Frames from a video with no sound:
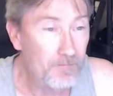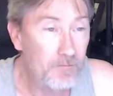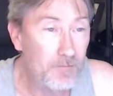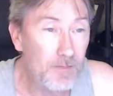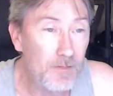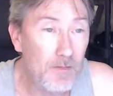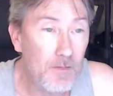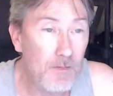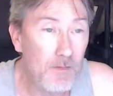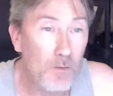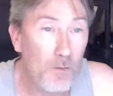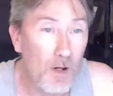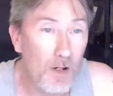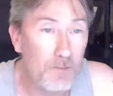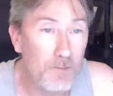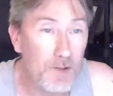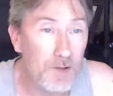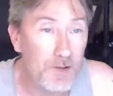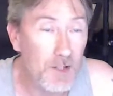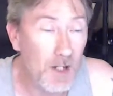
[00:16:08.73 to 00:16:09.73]
Wife just got
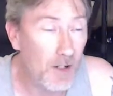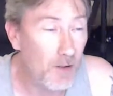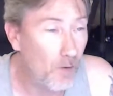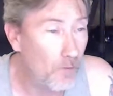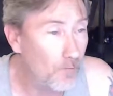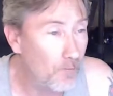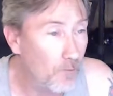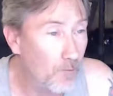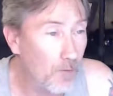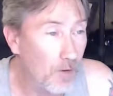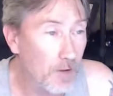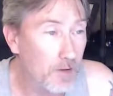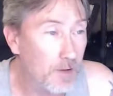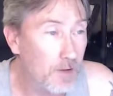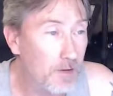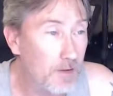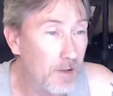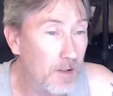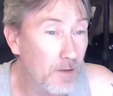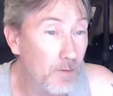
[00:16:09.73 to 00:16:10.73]
home from work, and we
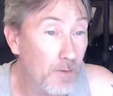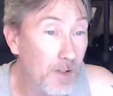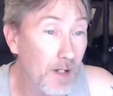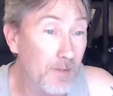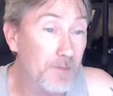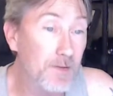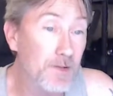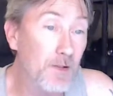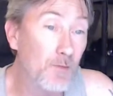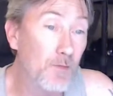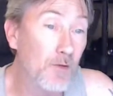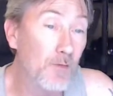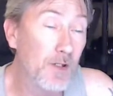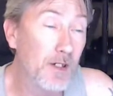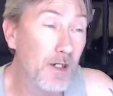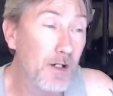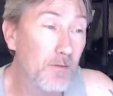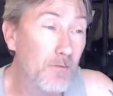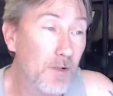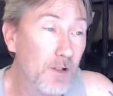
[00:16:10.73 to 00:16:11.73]
have somewhere we got to run
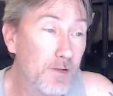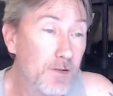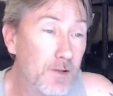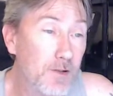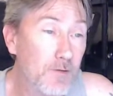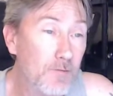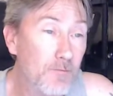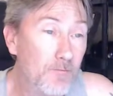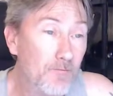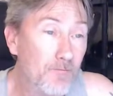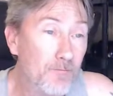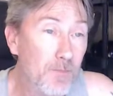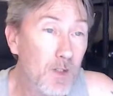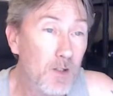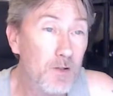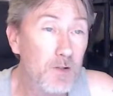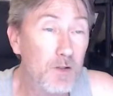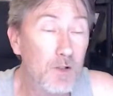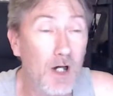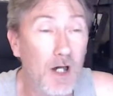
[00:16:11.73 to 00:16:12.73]
to. So
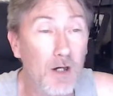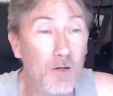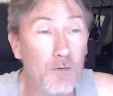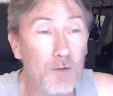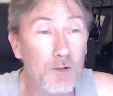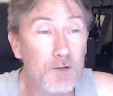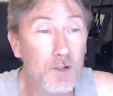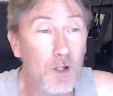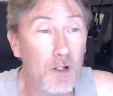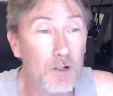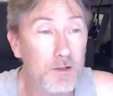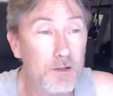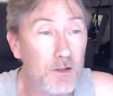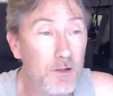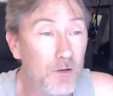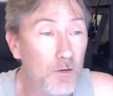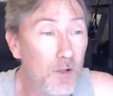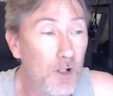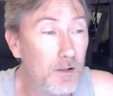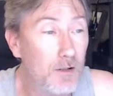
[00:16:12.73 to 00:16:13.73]
I will talk to you all
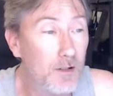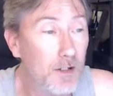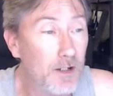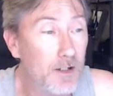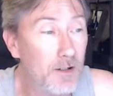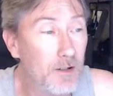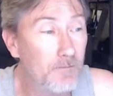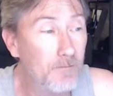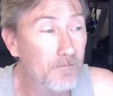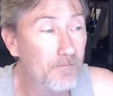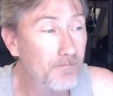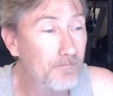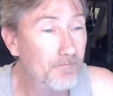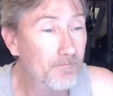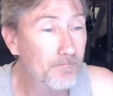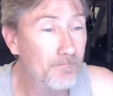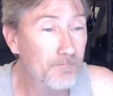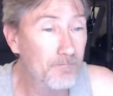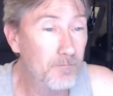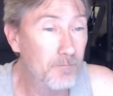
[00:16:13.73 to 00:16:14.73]
later.
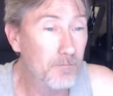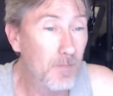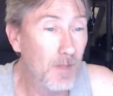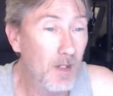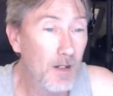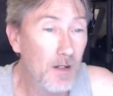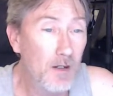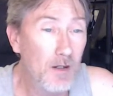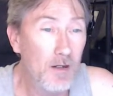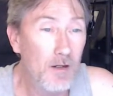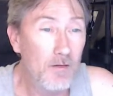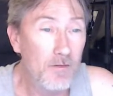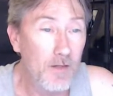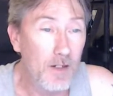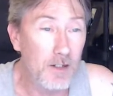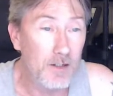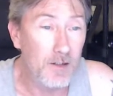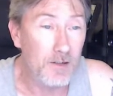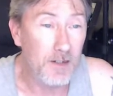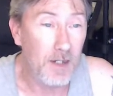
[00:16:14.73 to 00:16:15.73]
Thank you,
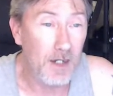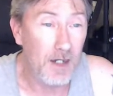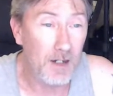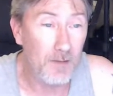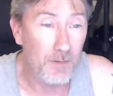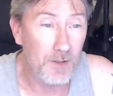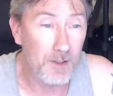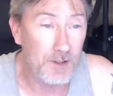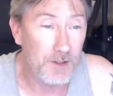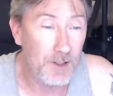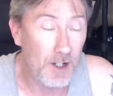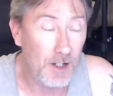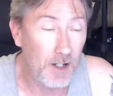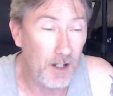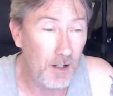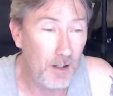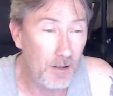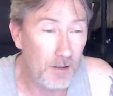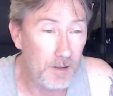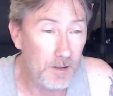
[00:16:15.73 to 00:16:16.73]
Gabe and
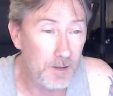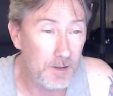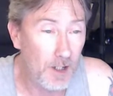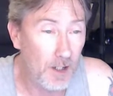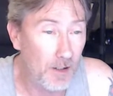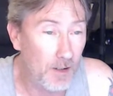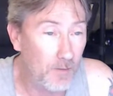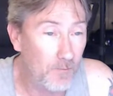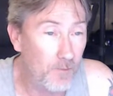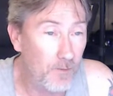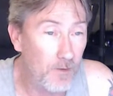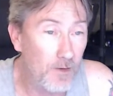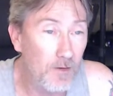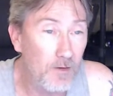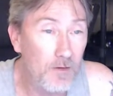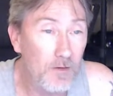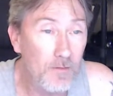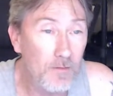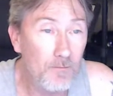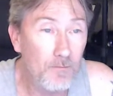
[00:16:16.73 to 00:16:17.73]
John, for
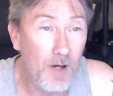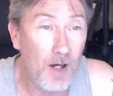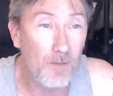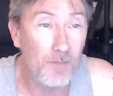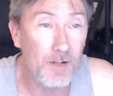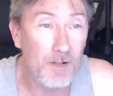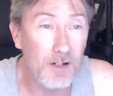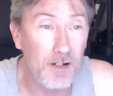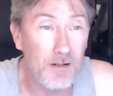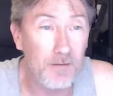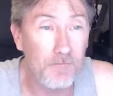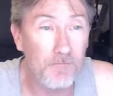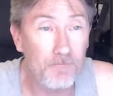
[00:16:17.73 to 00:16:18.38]
popping in.